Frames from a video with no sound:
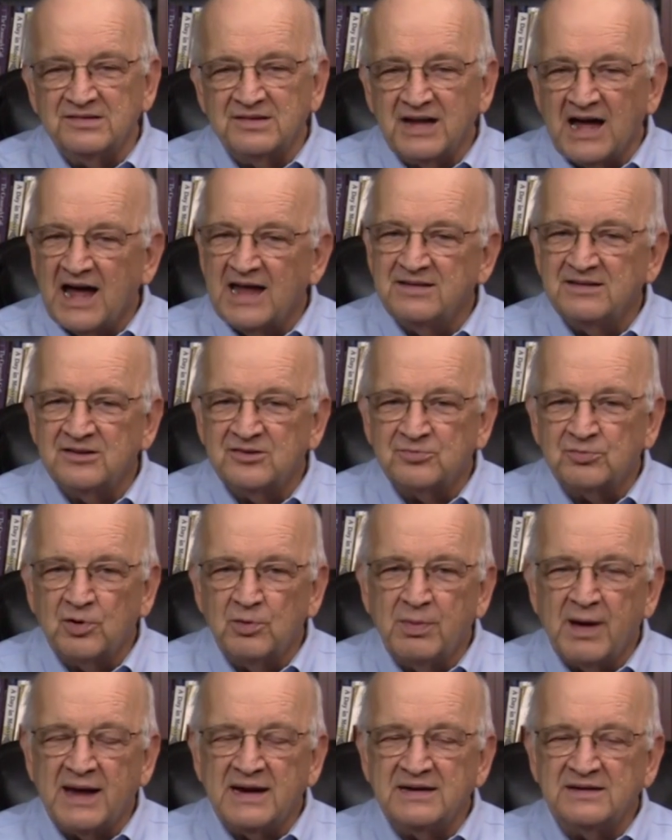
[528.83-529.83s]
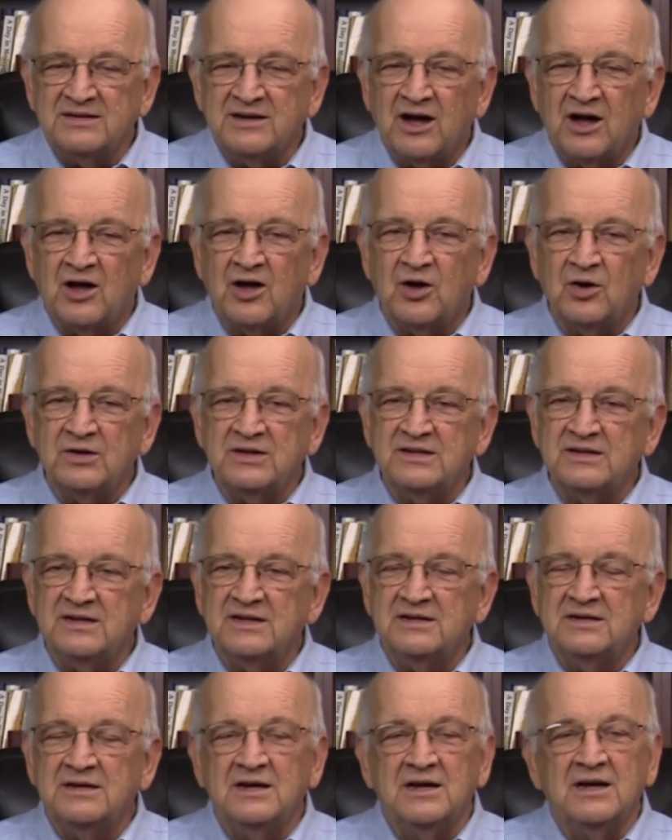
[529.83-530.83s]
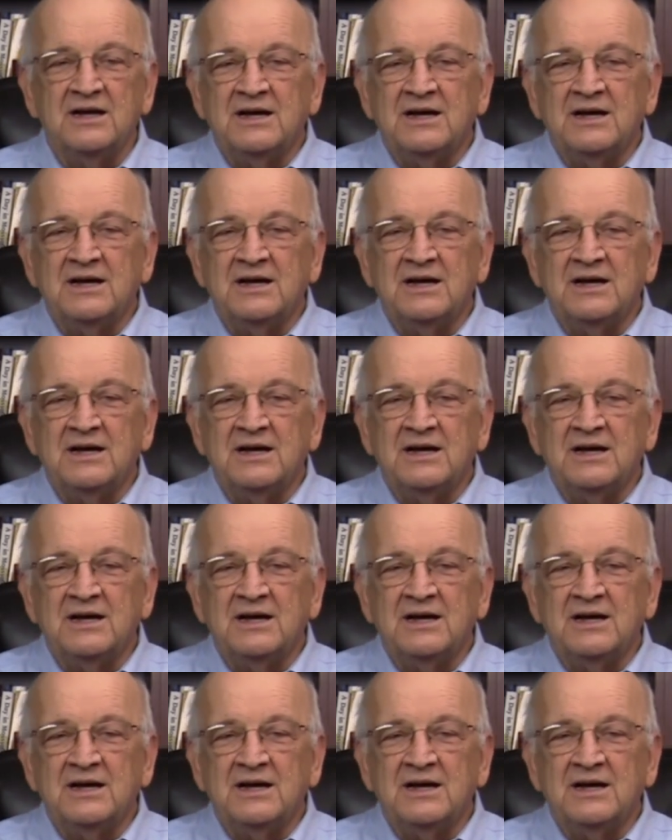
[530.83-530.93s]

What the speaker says: got this robotic dog, and then